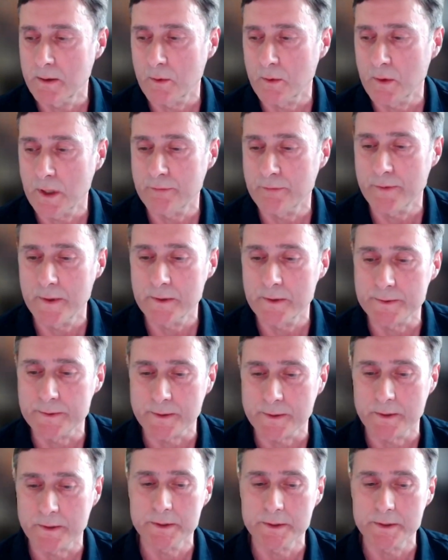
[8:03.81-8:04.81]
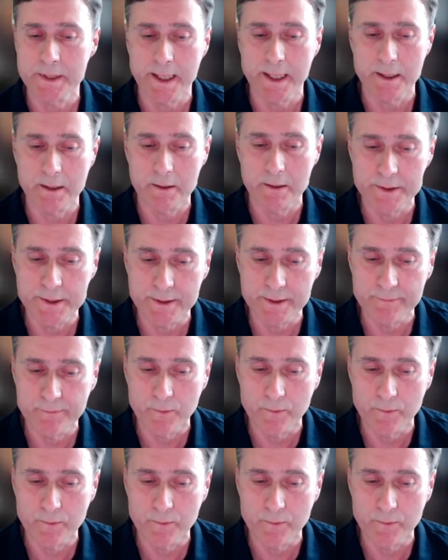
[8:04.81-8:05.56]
or our focus on, technology